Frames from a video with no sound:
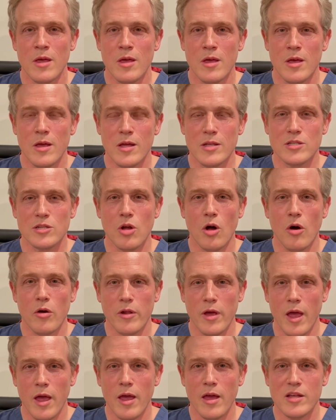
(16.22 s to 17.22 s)
It's called
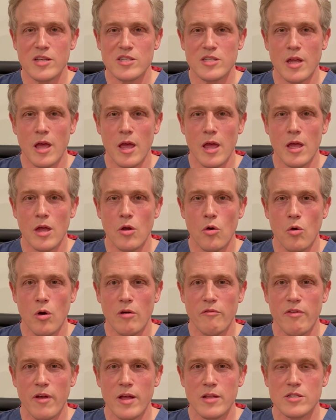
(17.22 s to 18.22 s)
ASA or
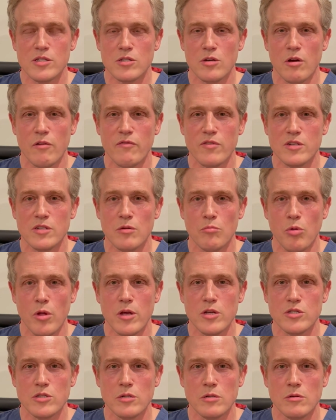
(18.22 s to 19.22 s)
Advanced Surface
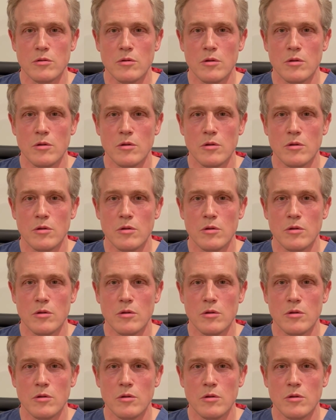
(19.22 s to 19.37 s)
Ablation.